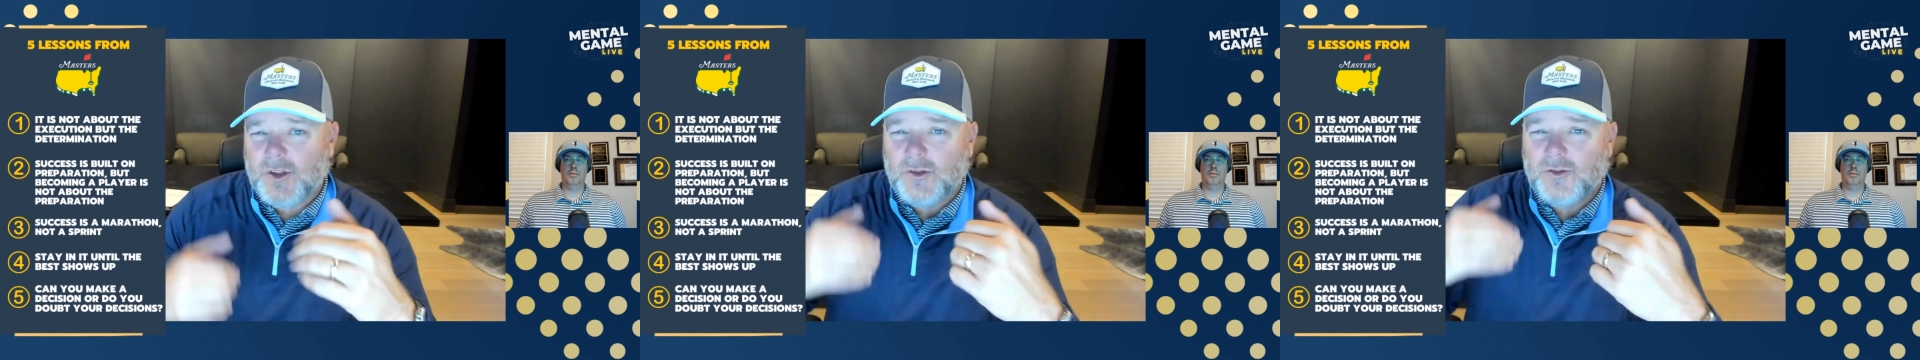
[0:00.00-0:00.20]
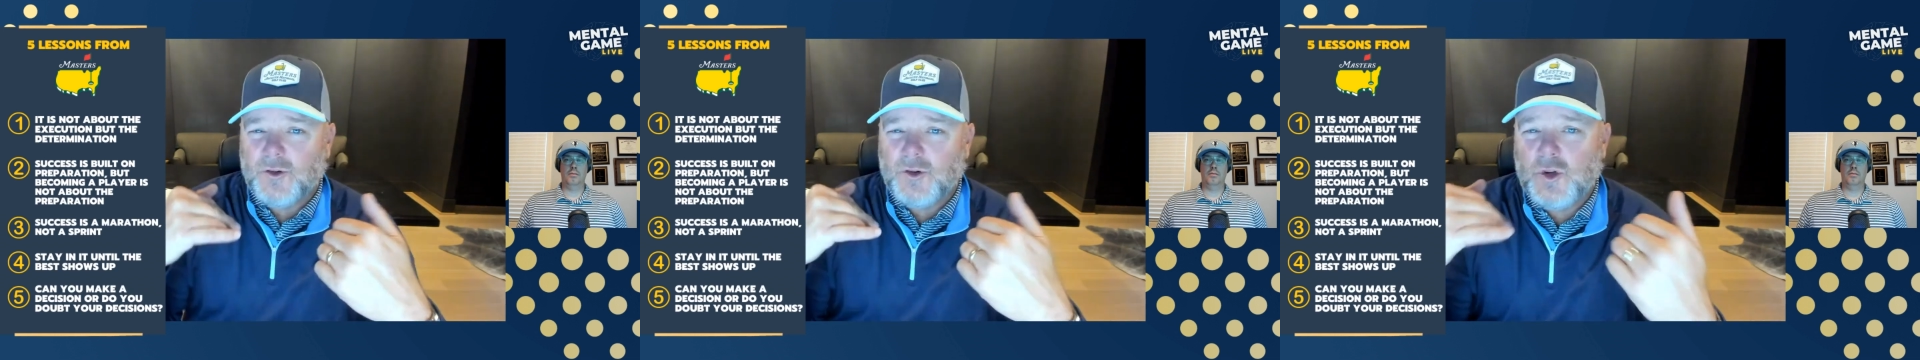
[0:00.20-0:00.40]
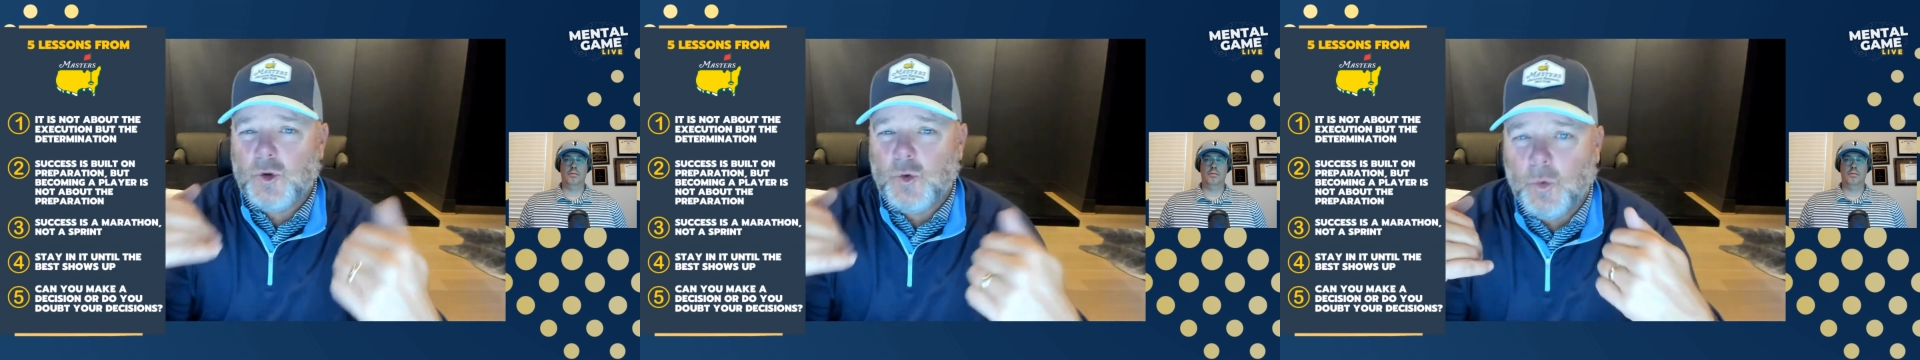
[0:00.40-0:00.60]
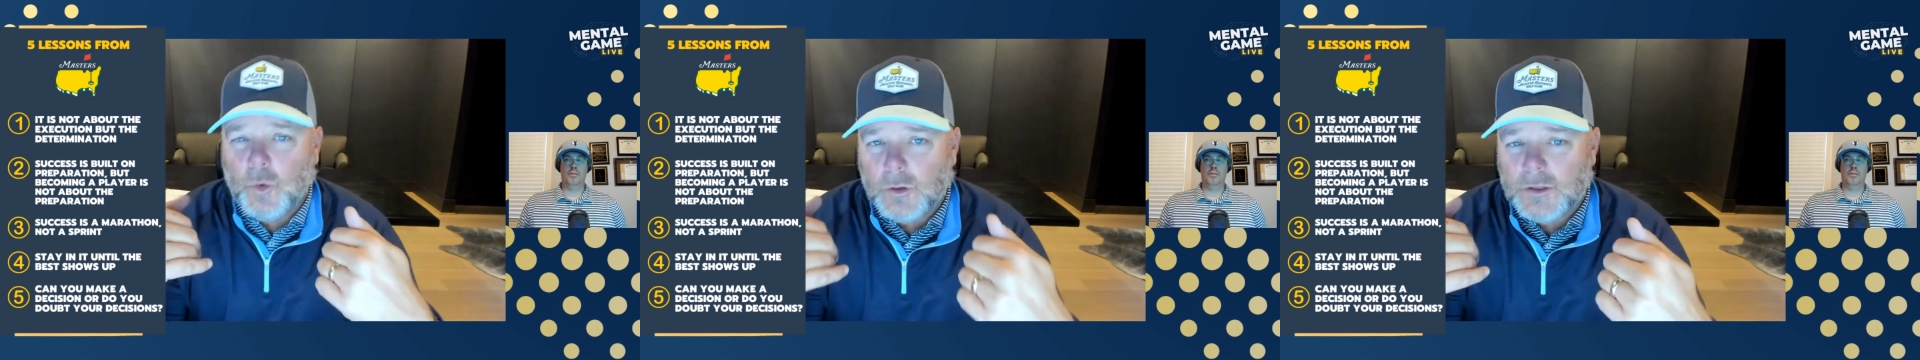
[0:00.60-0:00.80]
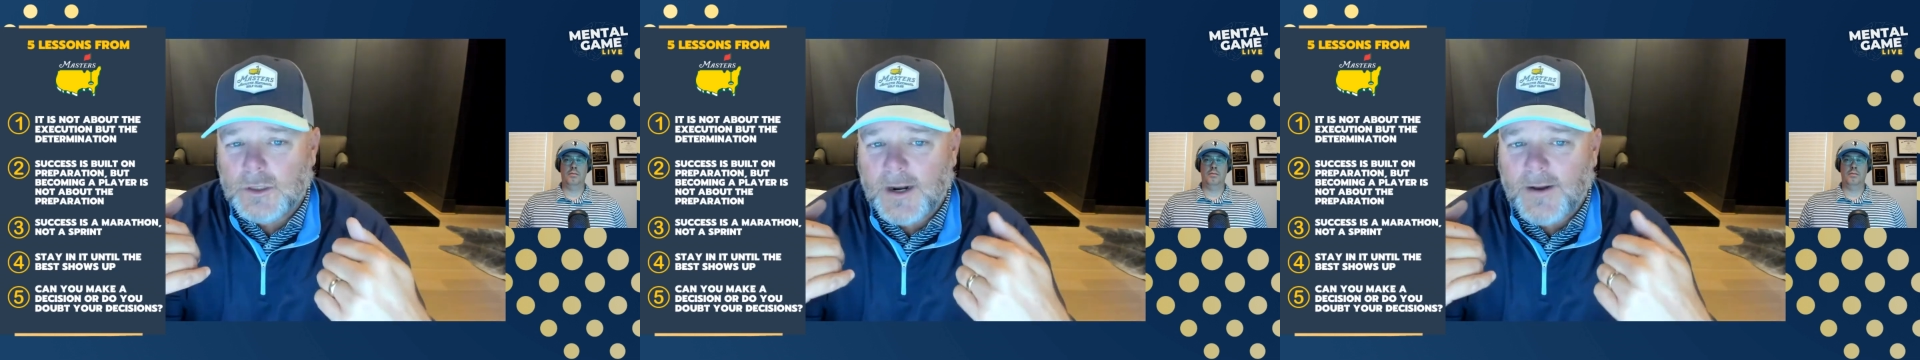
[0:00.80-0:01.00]
Those are
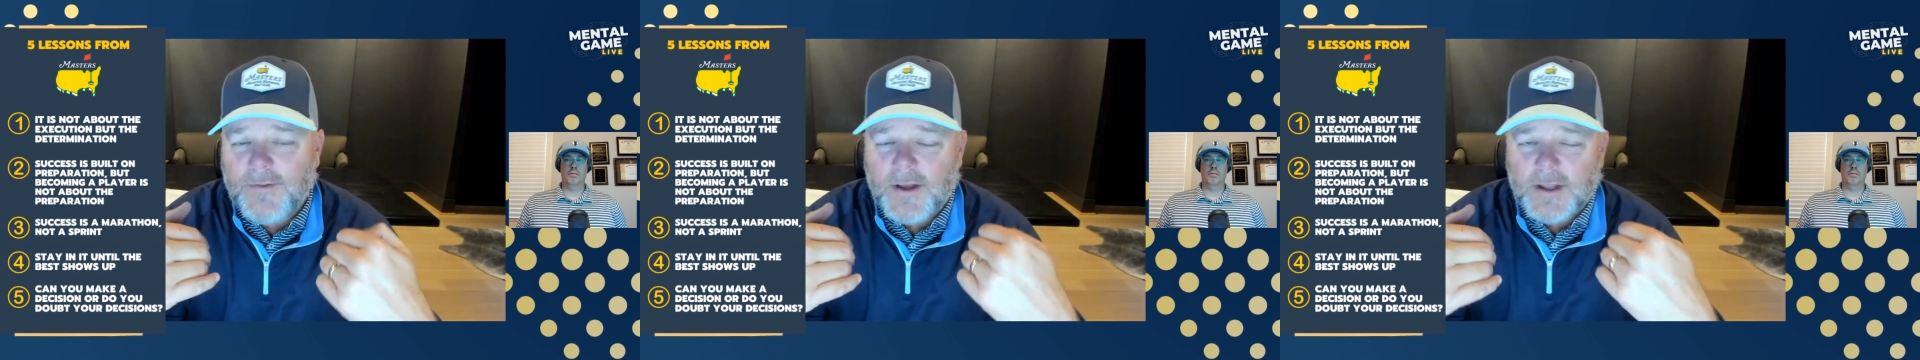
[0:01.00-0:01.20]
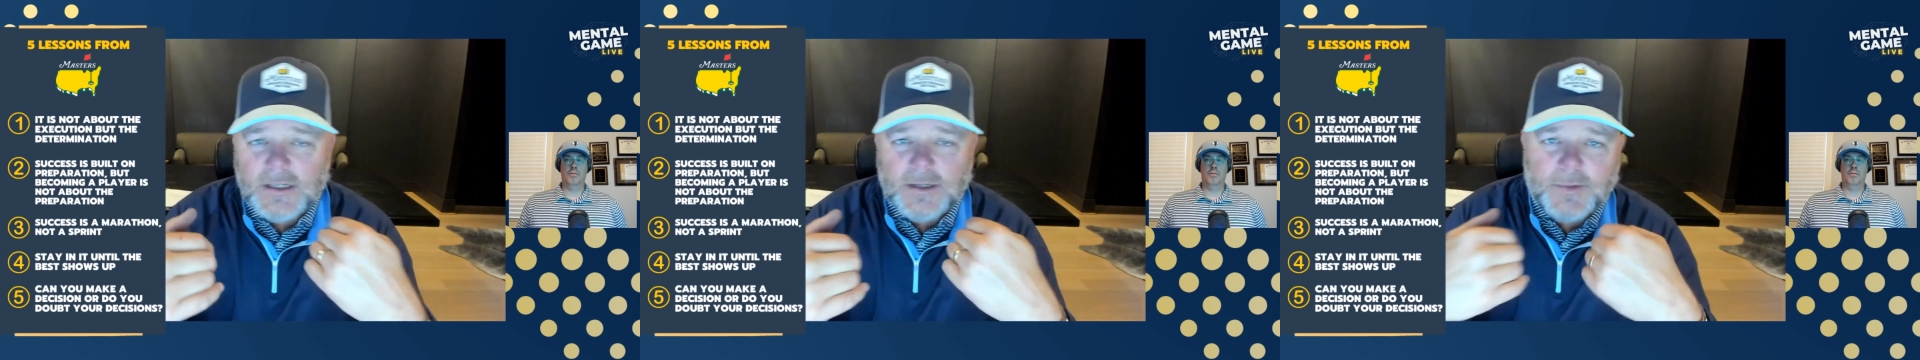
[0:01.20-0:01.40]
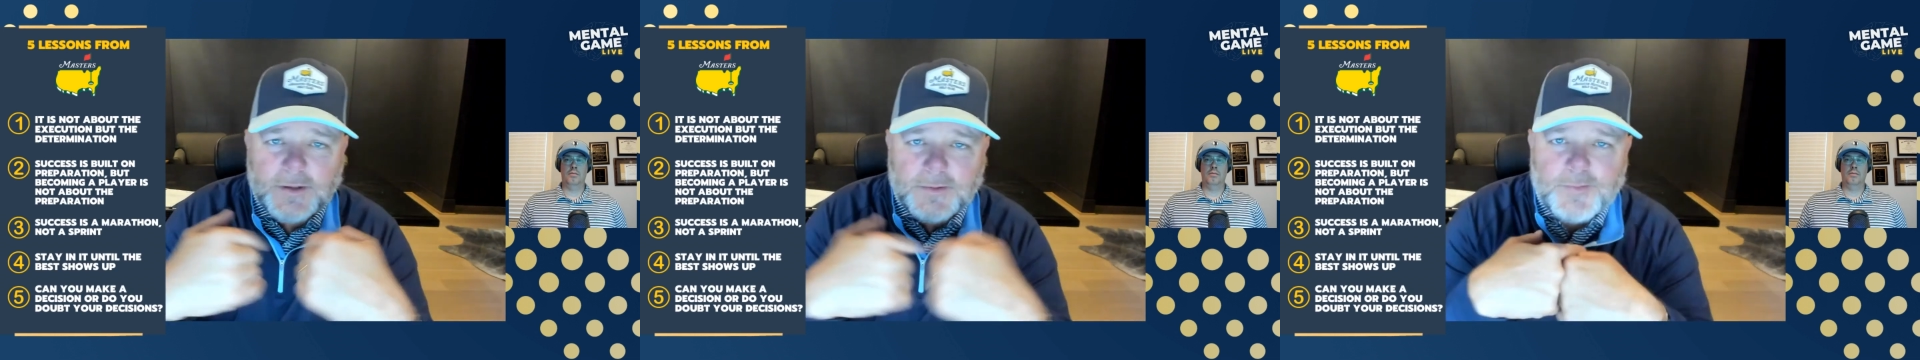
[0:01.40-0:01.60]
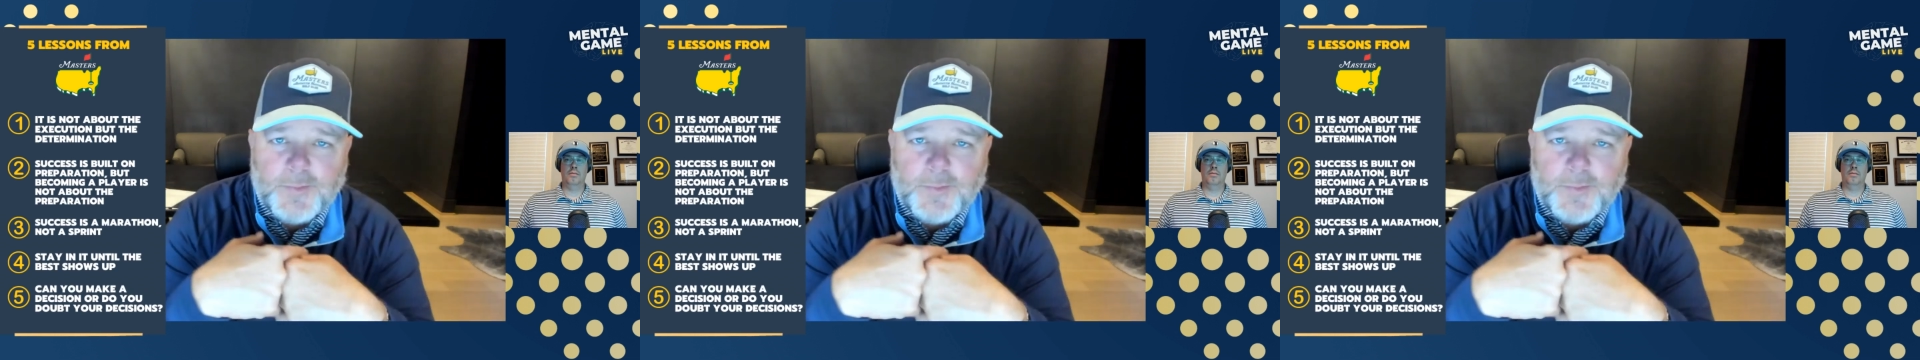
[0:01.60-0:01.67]
tools. And I find sometimes